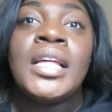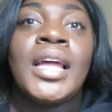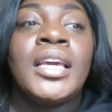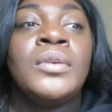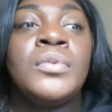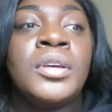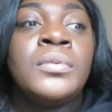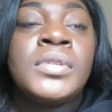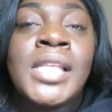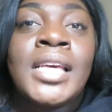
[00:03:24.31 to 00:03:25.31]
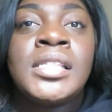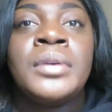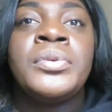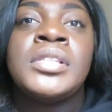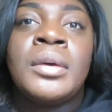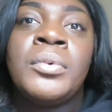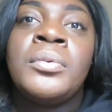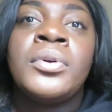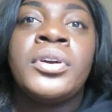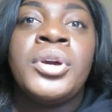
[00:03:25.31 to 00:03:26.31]
Like, it was that serious. Like, we
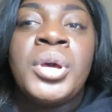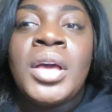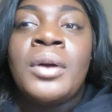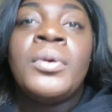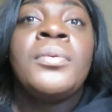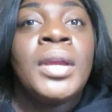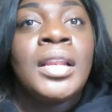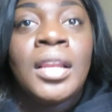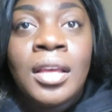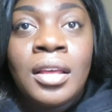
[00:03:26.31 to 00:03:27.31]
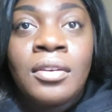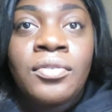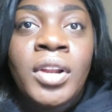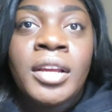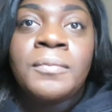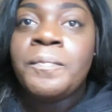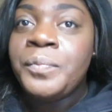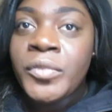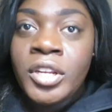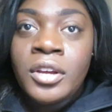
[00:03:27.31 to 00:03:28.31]
were in love, like,
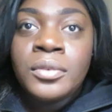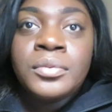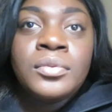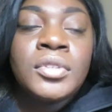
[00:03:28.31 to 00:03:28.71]
you know.